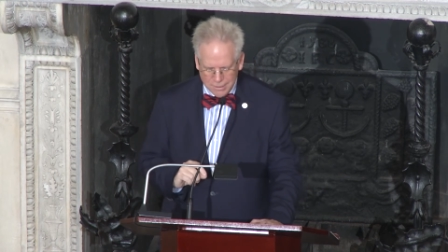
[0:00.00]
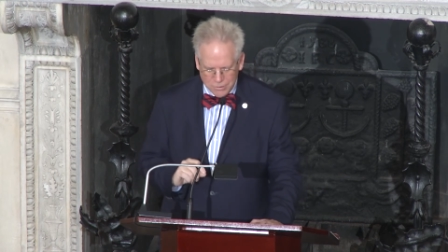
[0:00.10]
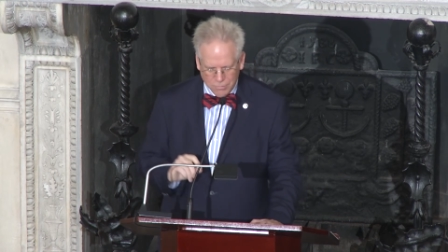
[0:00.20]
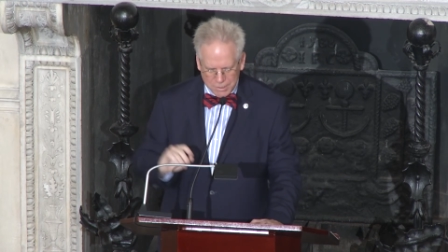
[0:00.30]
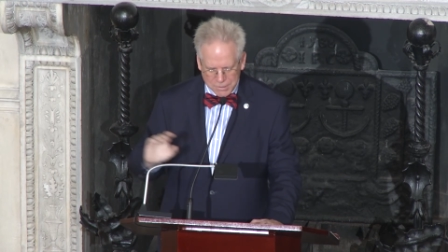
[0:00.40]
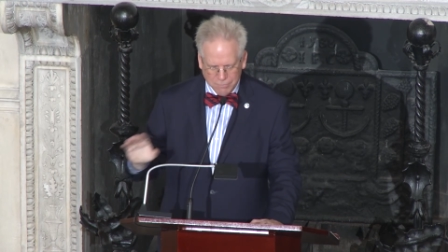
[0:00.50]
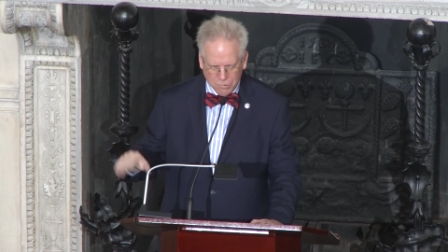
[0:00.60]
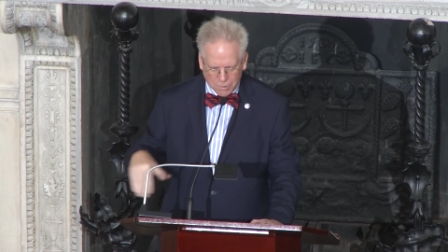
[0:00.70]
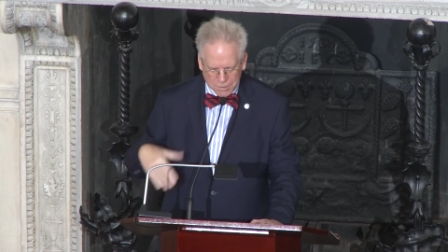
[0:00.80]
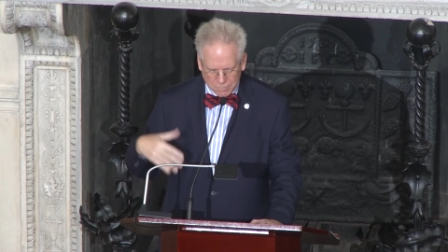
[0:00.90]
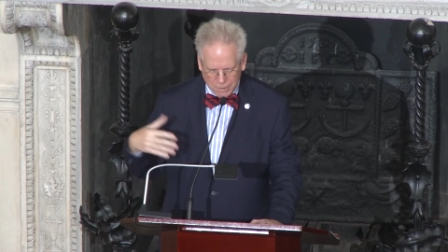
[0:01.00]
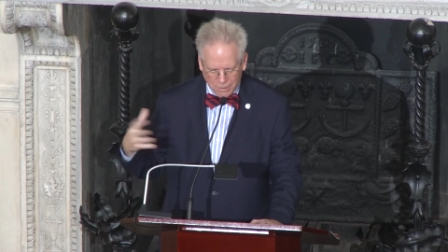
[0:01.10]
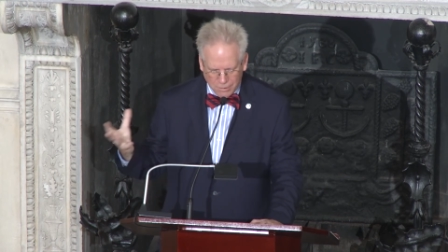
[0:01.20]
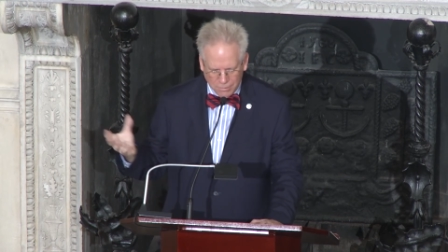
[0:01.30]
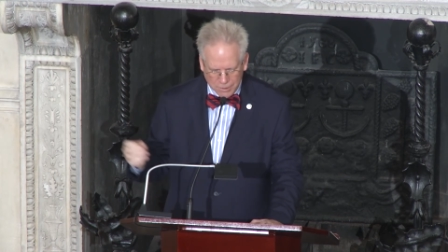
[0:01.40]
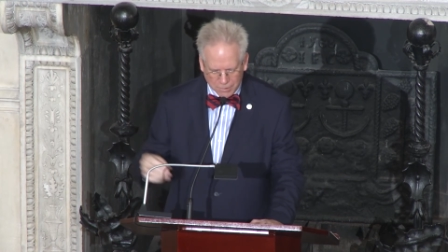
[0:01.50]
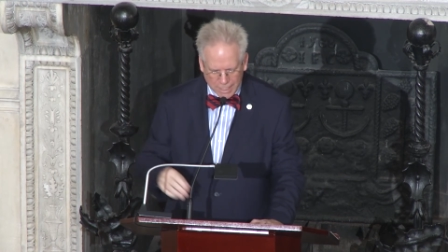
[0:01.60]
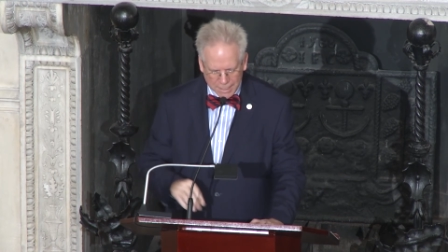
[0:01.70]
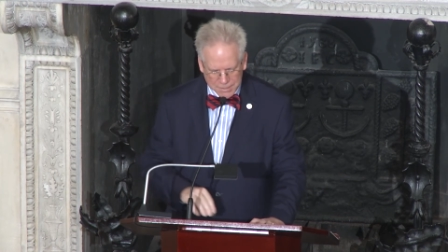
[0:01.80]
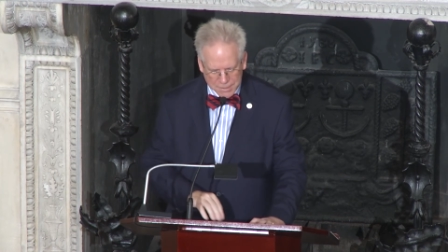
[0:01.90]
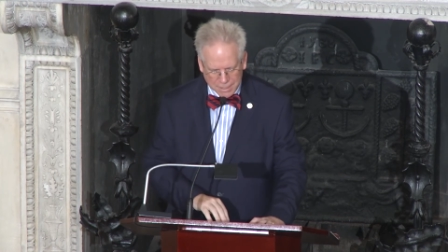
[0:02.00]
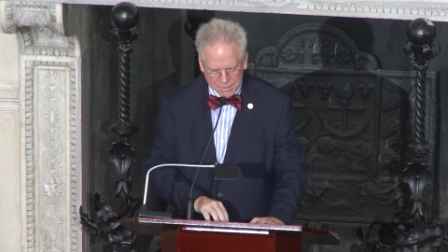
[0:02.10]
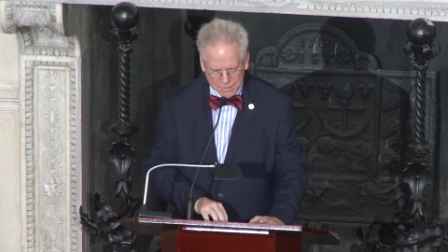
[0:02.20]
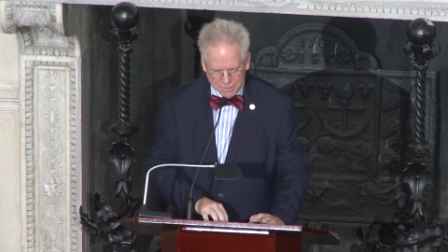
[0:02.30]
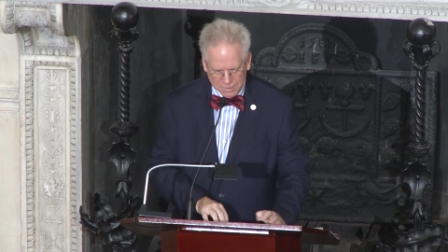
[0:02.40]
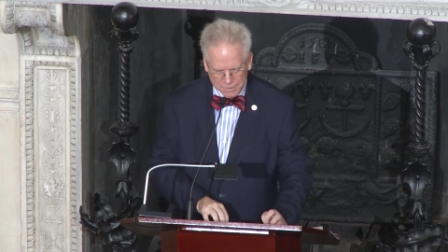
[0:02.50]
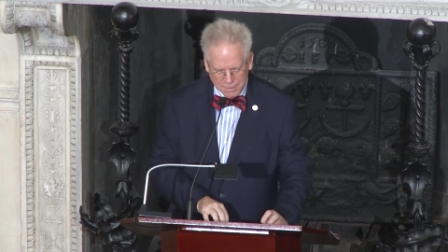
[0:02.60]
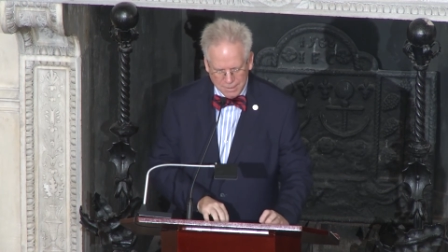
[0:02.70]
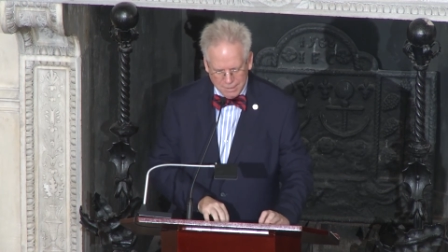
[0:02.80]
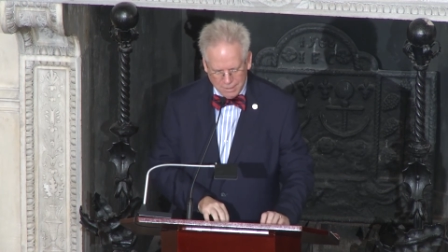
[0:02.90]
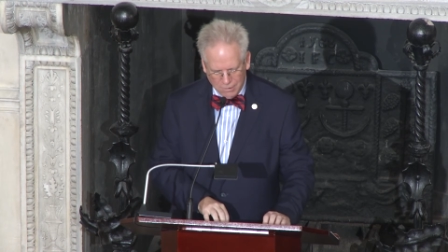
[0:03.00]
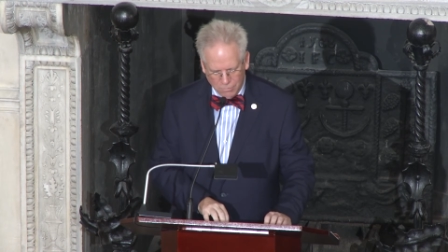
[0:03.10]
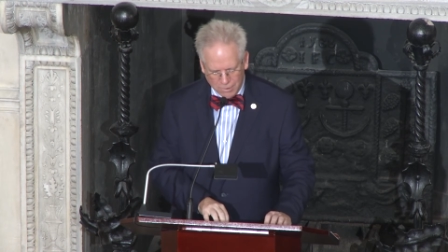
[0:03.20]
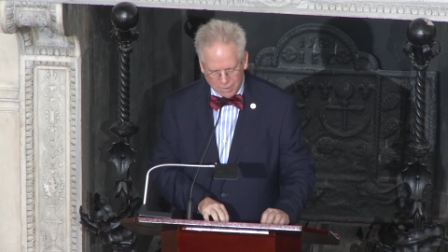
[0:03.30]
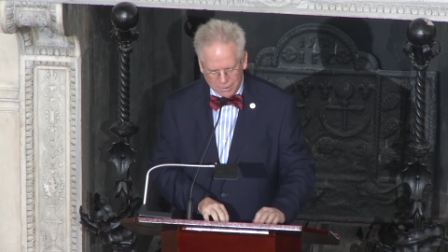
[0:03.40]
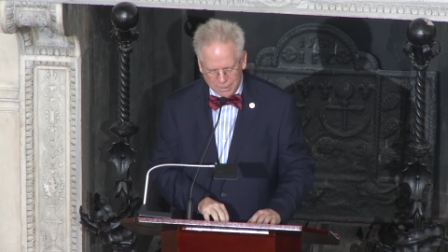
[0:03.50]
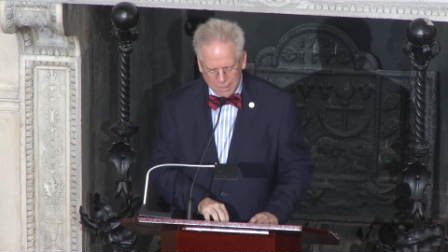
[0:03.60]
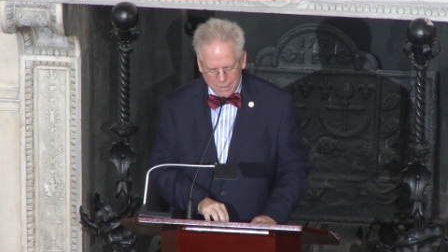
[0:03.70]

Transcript: to which of course we owe your ancestors' work.